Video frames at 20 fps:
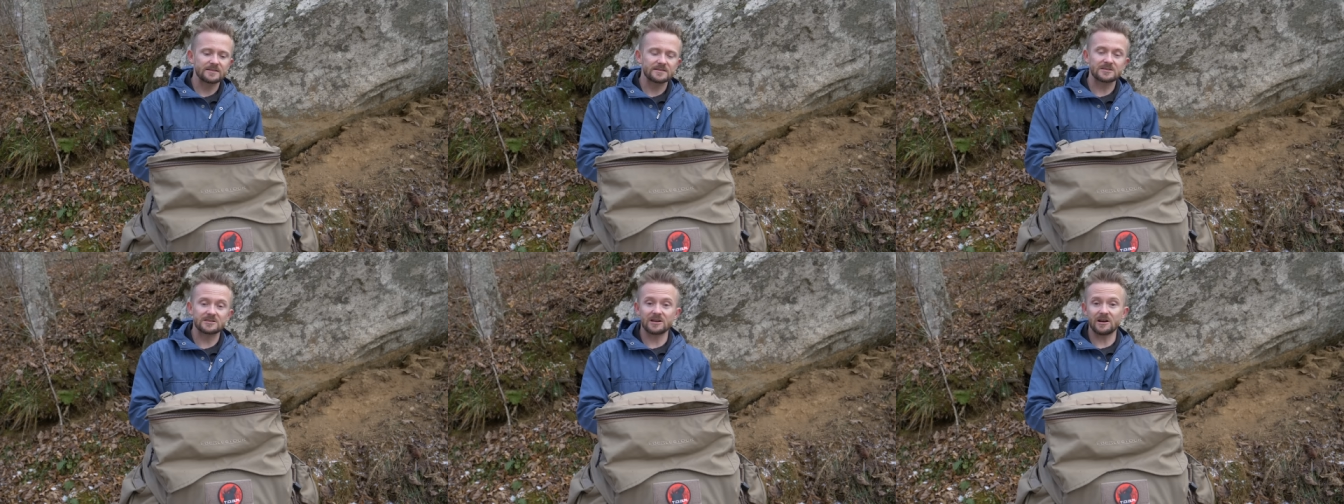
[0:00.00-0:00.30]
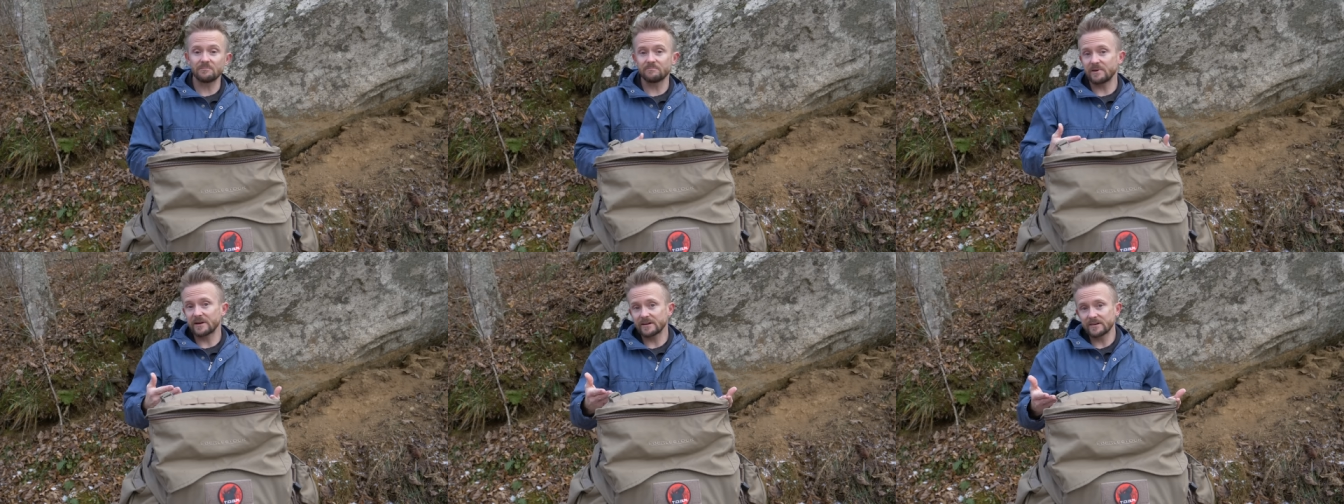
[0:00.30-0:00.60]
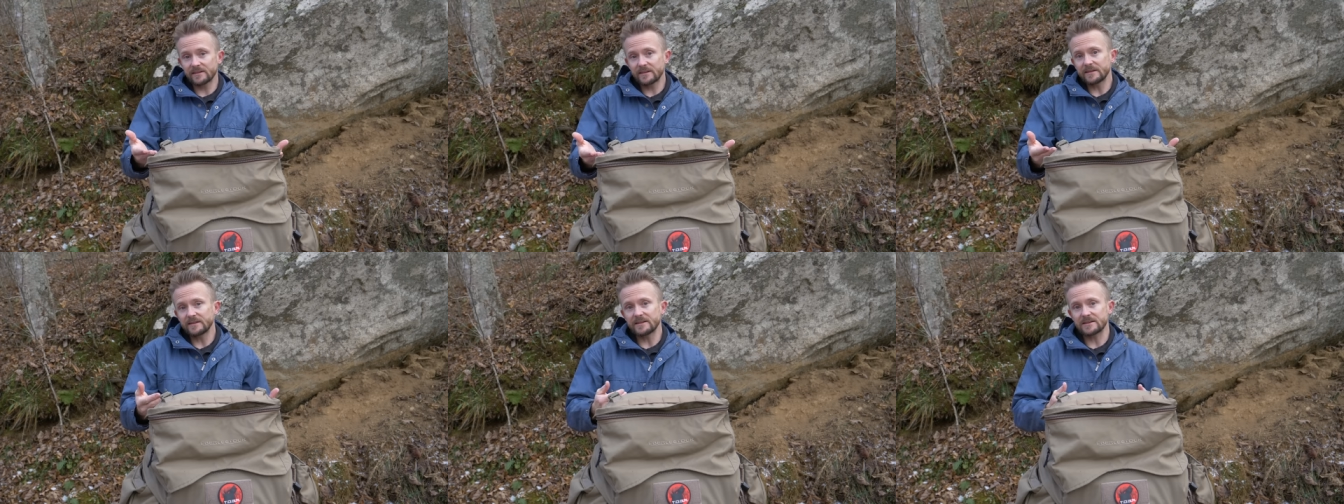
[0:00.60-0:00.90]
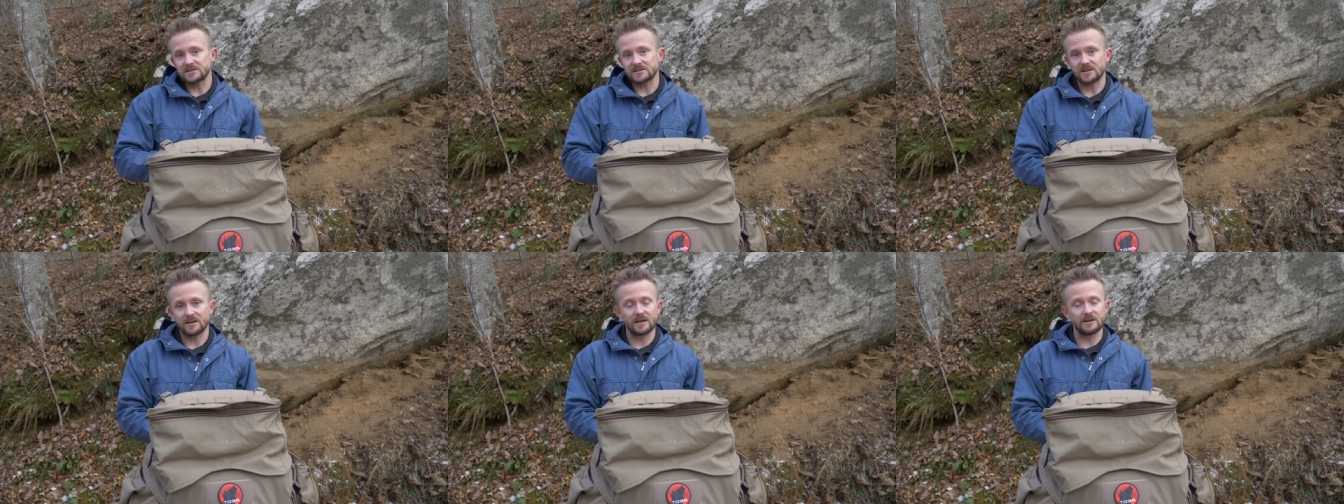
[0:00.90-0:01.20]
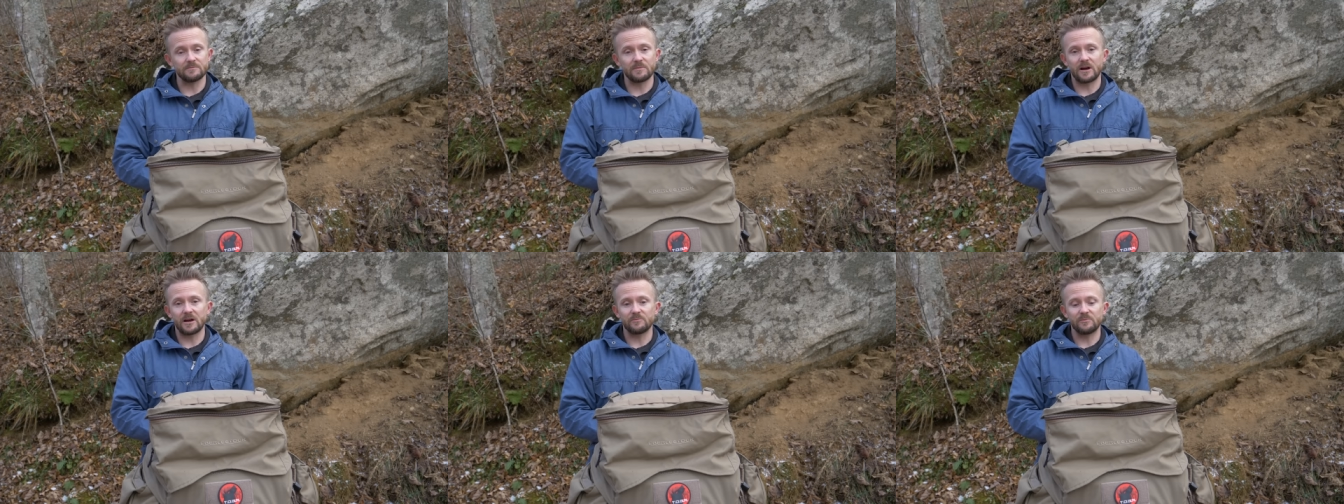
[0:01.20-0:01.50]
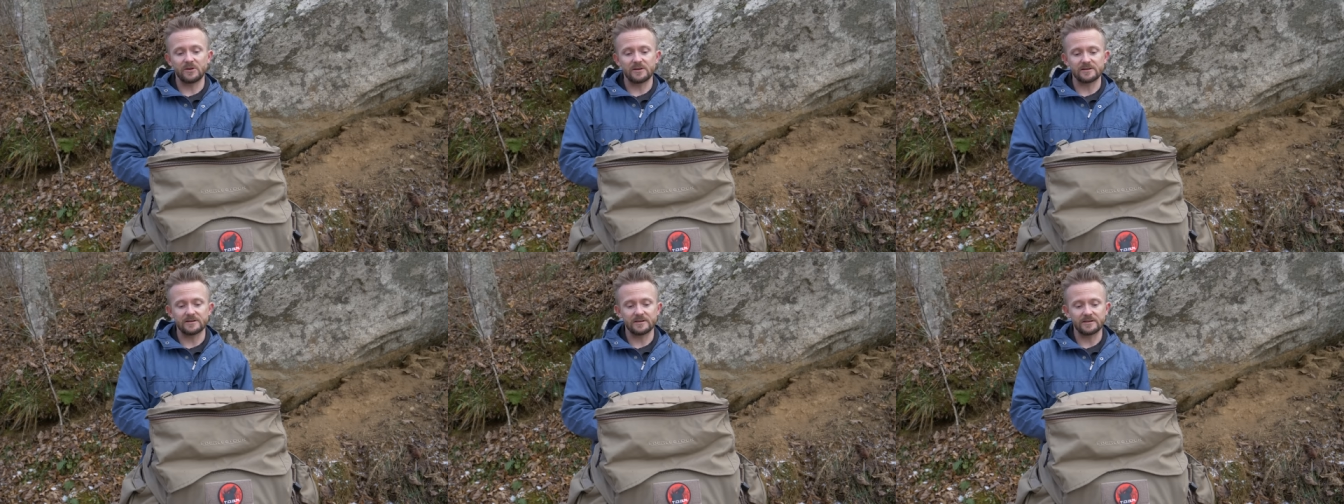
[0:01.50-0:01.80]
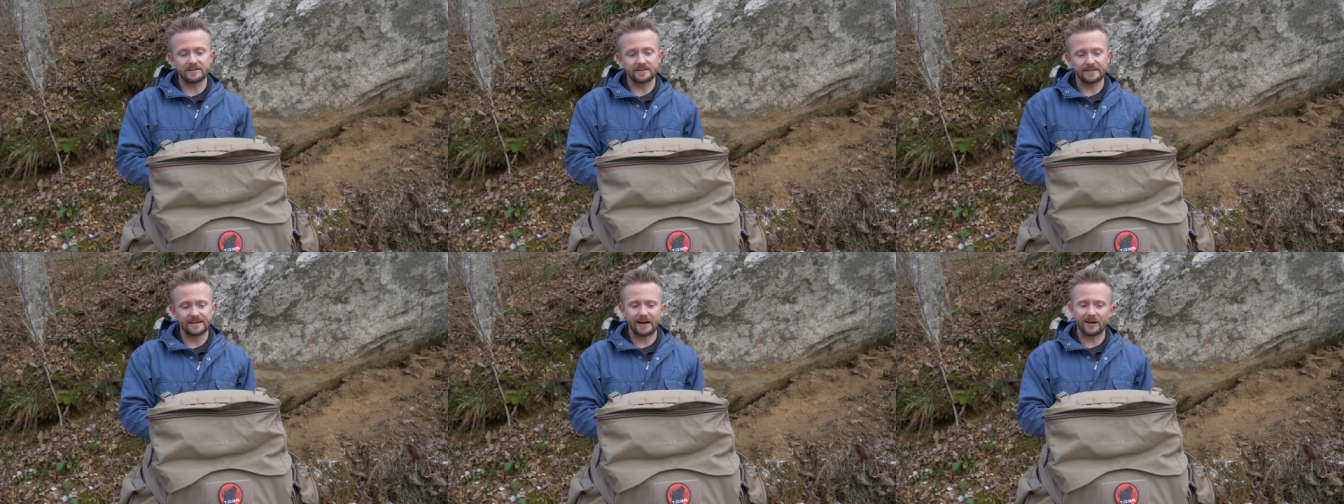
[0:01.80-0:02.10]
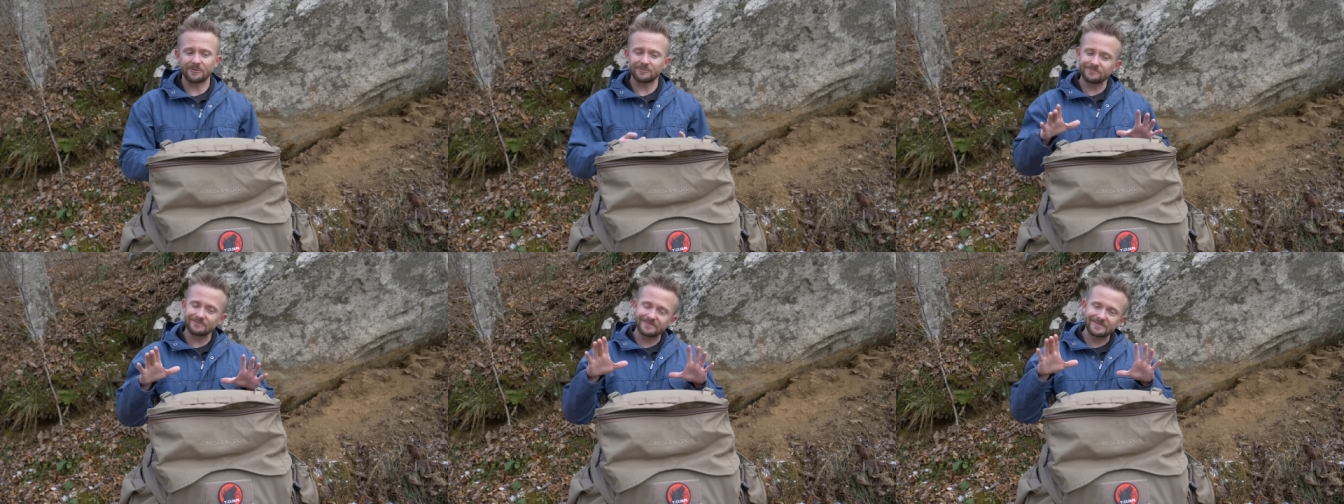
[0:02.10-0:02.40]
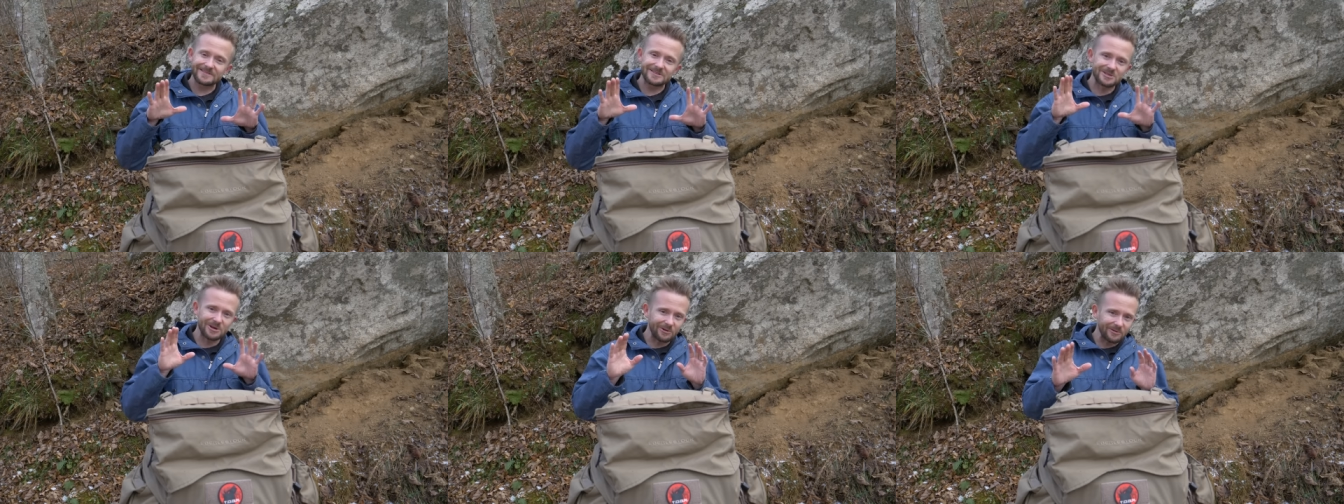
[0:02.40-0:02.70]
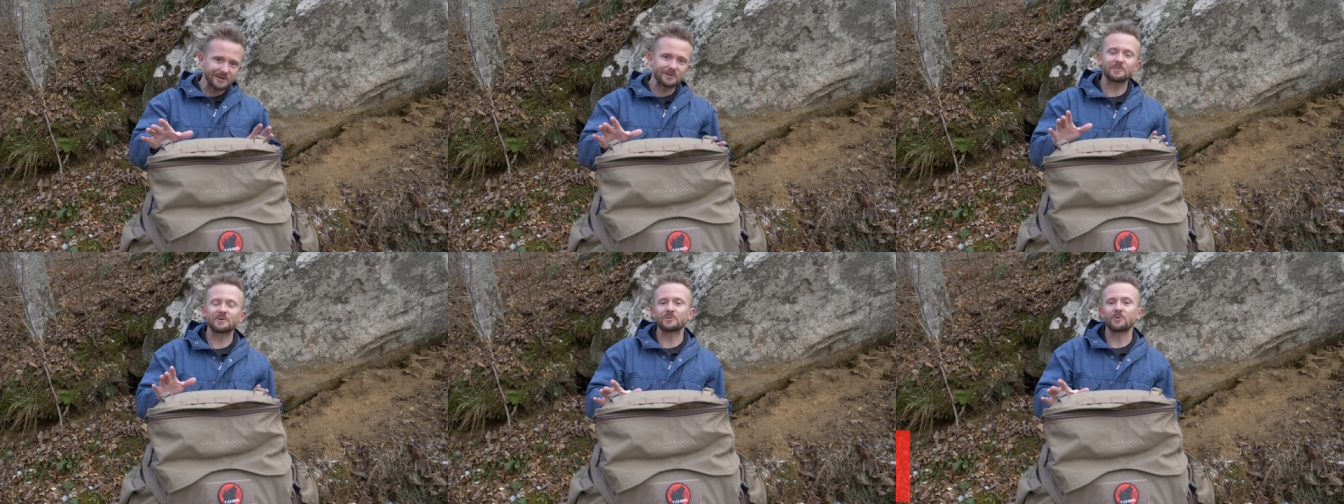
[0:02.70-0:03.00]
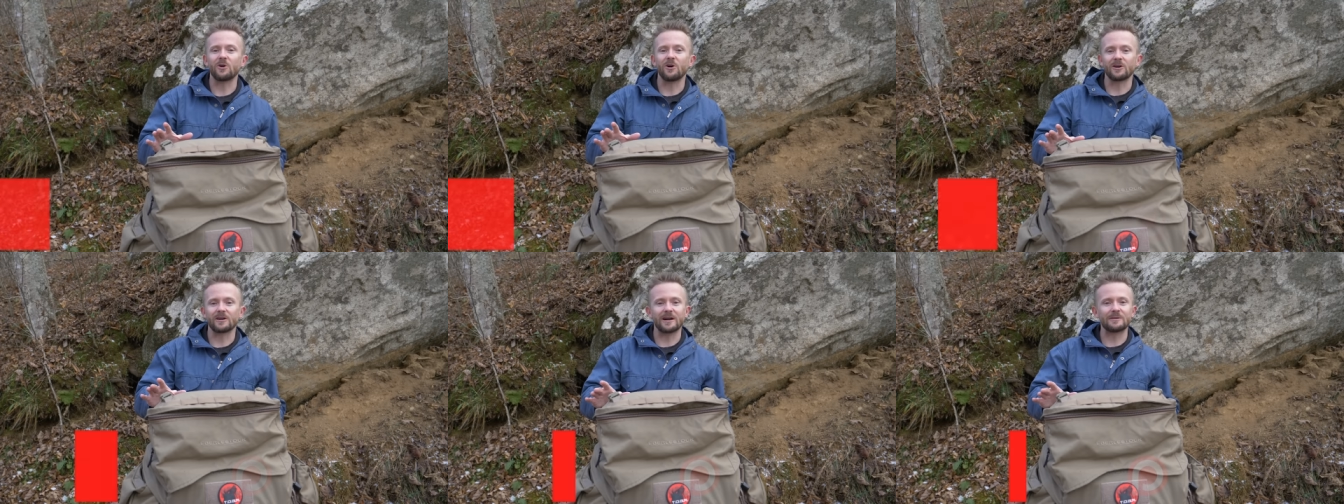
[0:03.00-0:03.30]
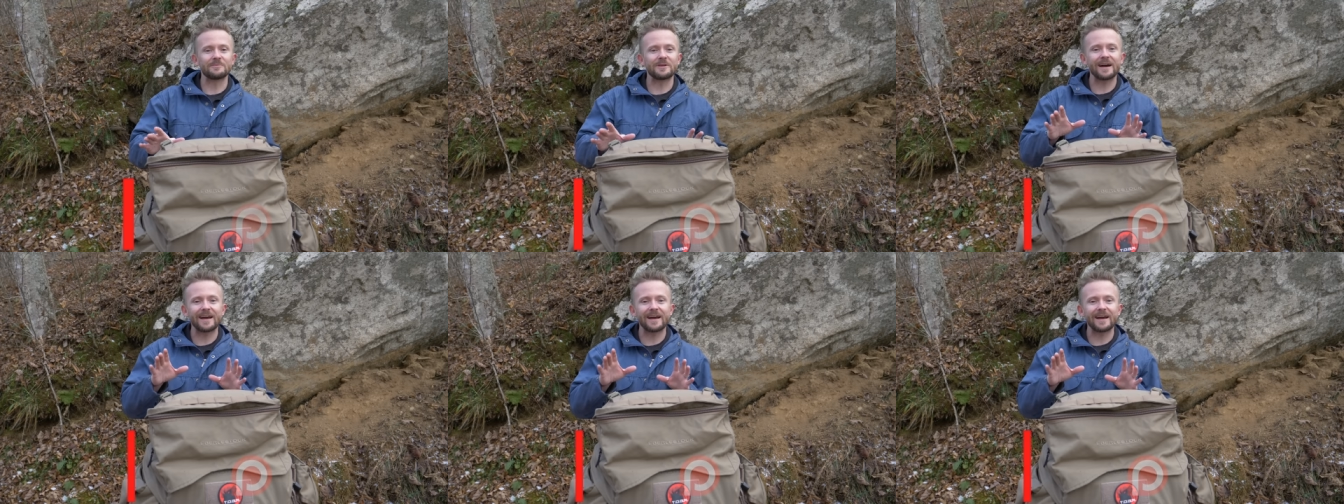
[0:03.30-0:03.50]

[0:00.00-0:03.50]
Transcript: some better than this in my opinion. Now, don't get me wrong, I'm